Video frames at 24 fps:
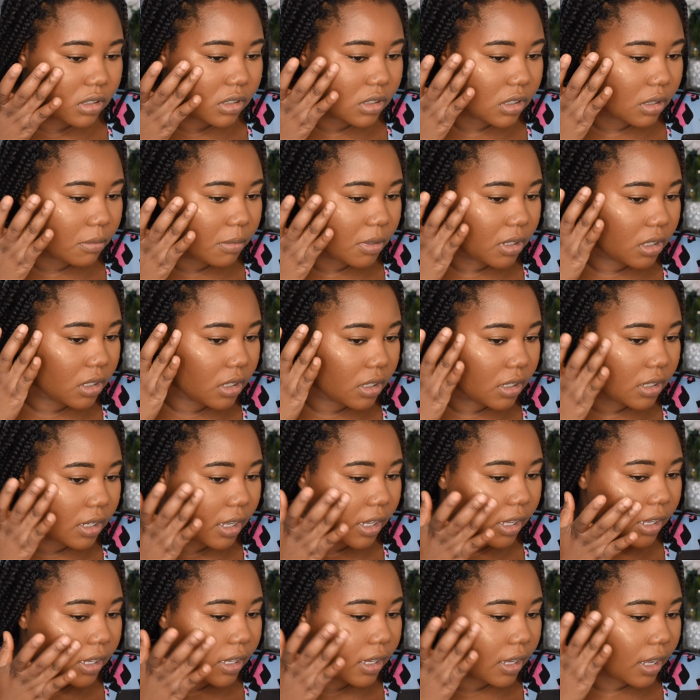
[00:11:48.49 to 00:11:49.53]
similar,
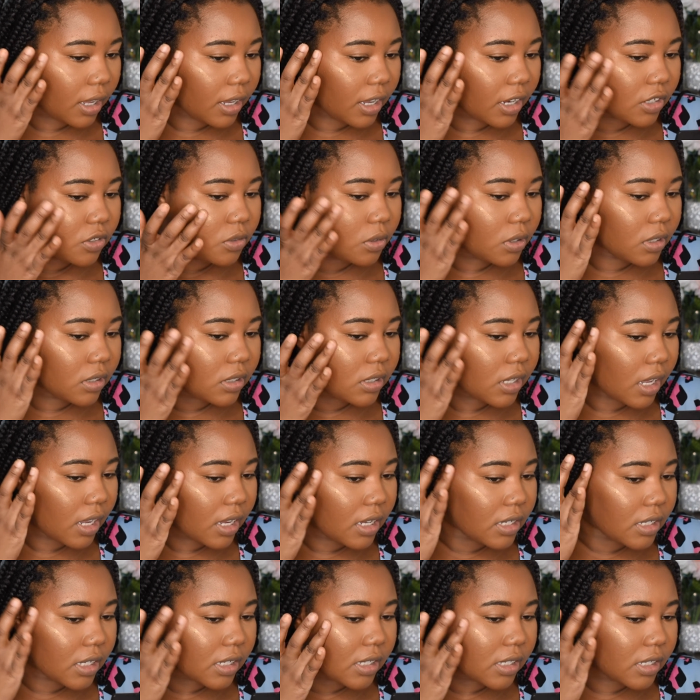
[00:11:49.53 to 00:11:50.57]
like I guess you could say
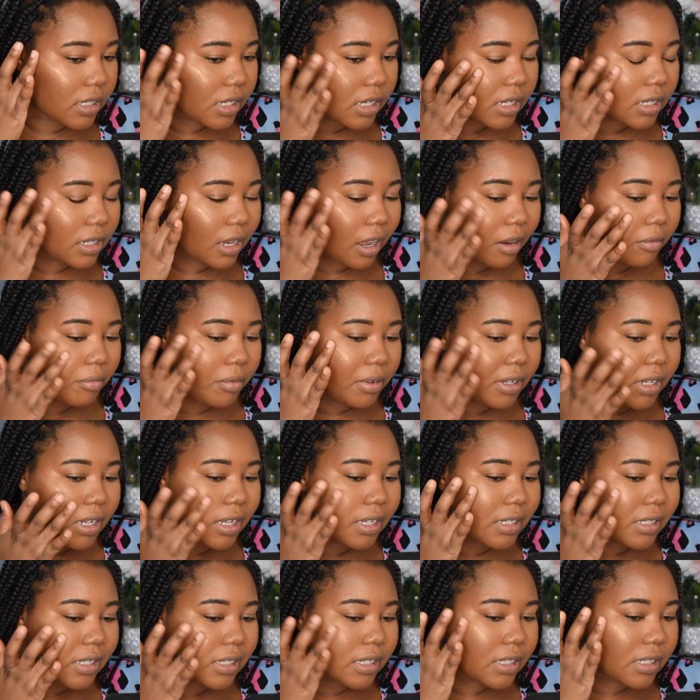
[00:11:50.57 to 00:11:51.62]
his not really
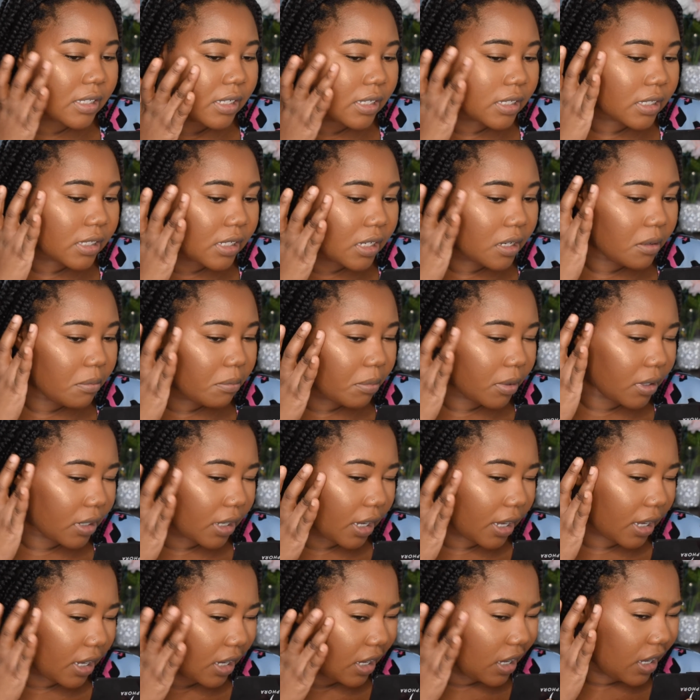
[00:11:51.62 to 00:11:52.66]
his assistant, but
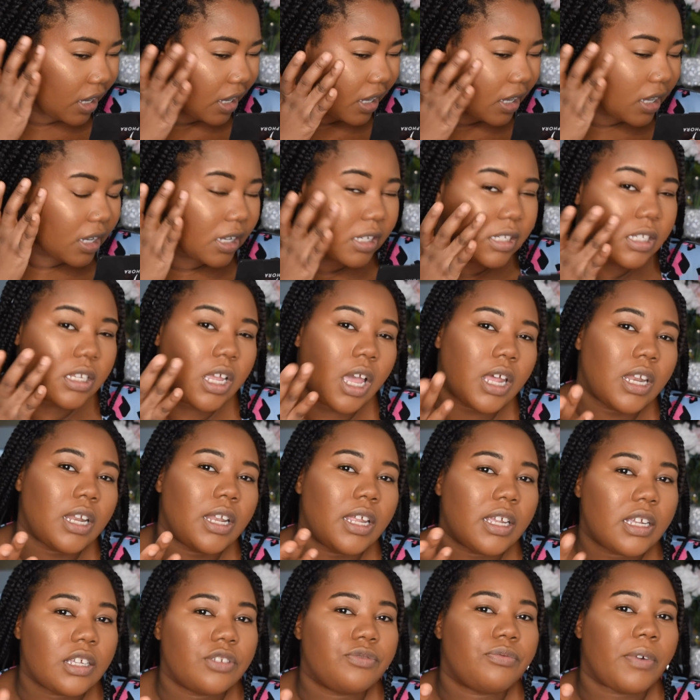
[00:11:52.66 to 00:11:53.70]
like it's kind of
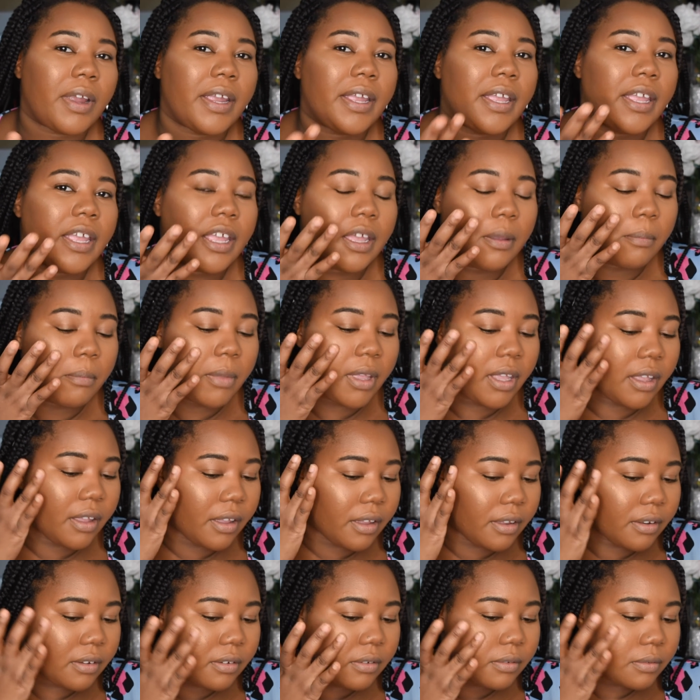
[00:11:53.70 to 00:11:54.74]
like his right hand
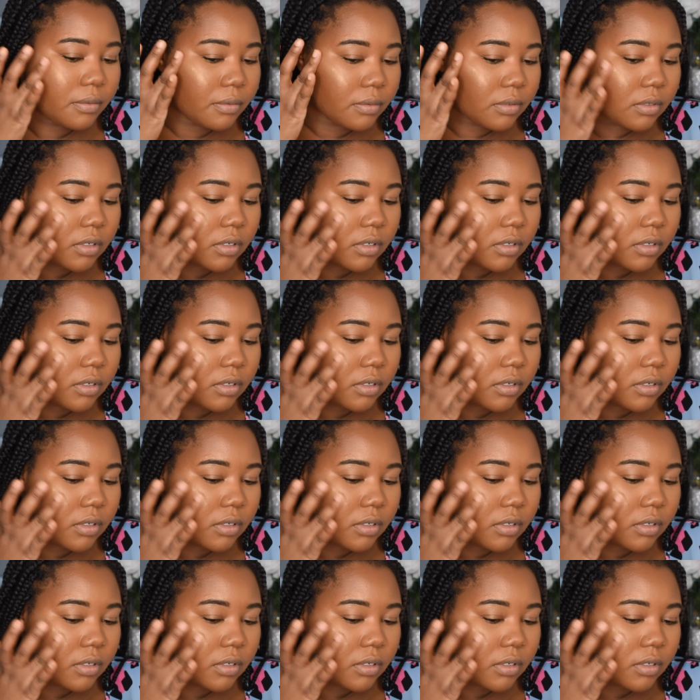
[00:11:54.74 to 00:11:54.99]
man.